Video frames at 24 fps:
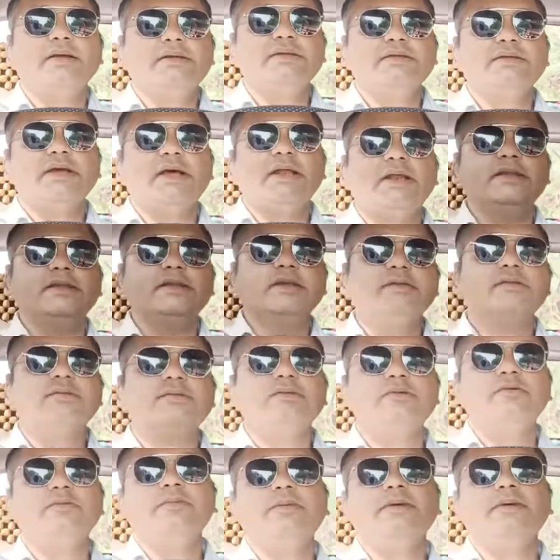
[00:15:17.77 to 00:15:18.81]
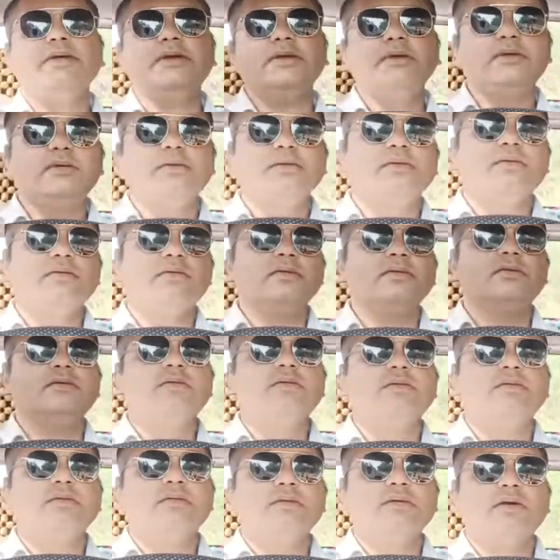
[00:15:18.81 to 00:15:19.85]
Challenges could be
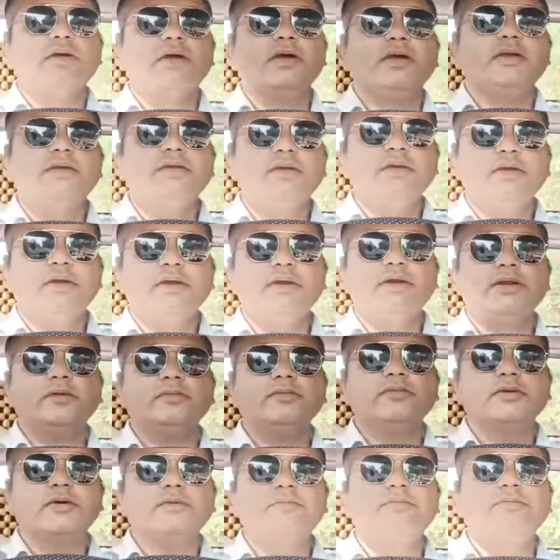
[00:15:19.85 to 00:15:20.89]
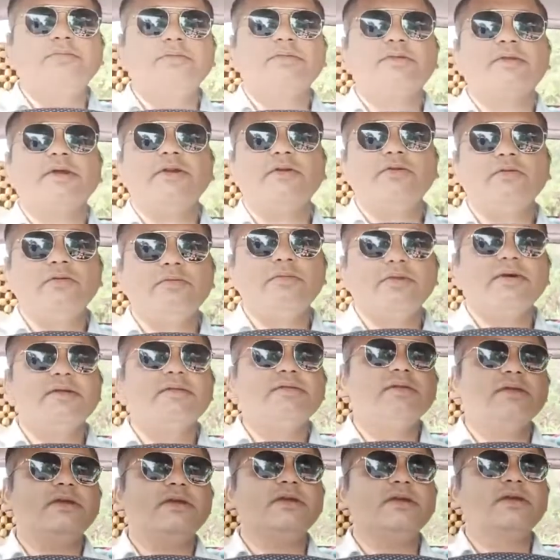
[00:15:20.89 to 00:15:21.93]
in terms of schedule
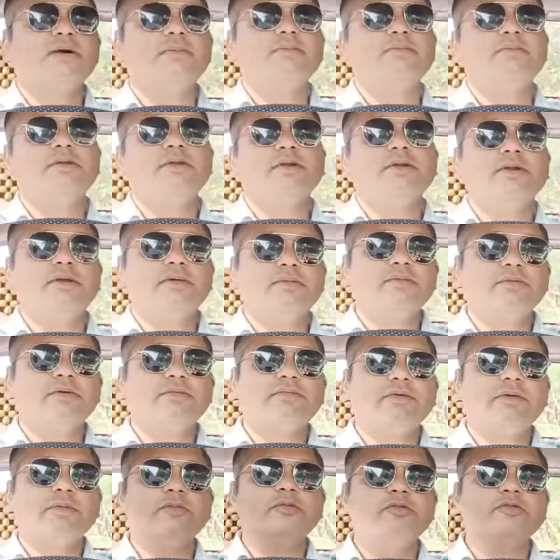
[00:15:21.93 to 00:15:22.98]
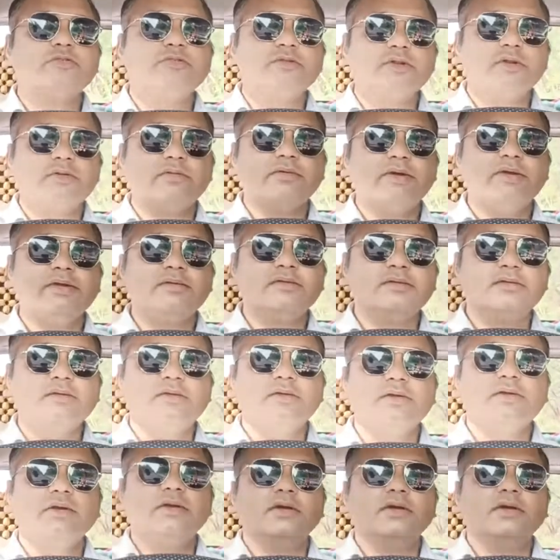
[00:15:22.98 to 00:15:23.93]
wise, in terms of emotional wise,